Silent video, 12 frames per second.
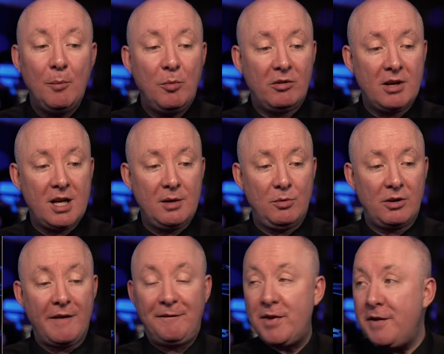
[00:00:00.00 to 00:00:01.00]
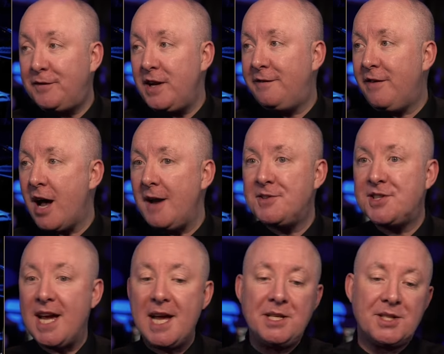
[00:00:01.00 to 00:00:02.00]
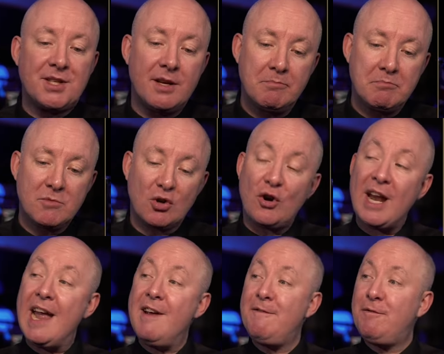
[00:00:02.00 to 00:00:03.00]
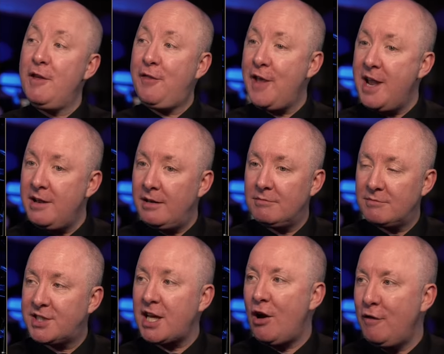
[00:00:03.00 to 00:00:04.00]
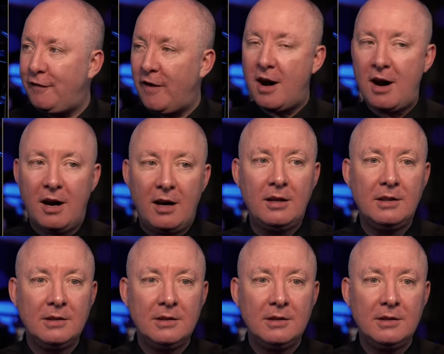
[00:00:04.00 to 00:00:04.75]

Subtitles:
We're at 55 cents. Got everything so far